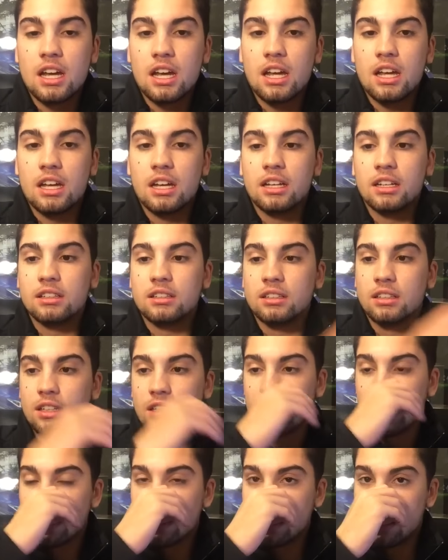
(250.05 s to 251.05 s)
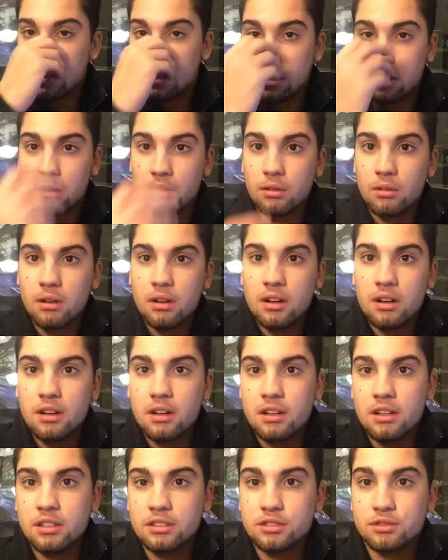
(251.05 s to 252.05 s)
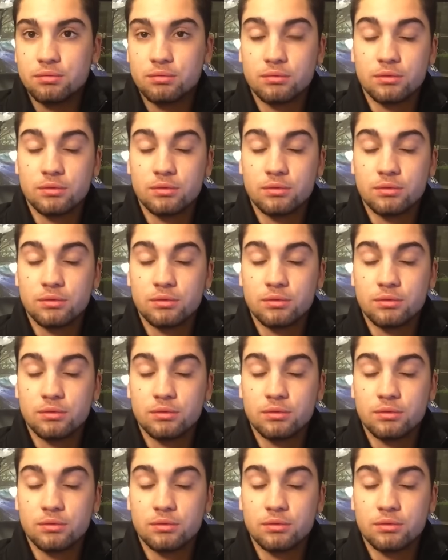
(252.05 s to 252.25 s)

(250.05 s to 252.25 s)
And, you know, it's